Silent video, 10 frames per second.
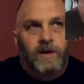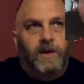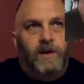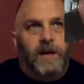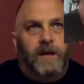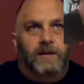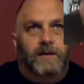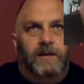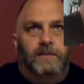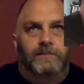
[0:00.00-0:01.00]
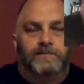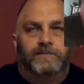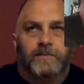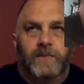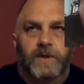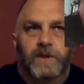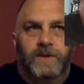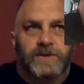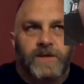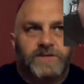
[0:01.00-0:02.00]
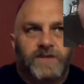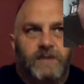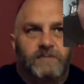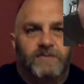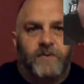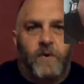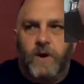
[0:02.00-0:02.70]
And, you touched on it before,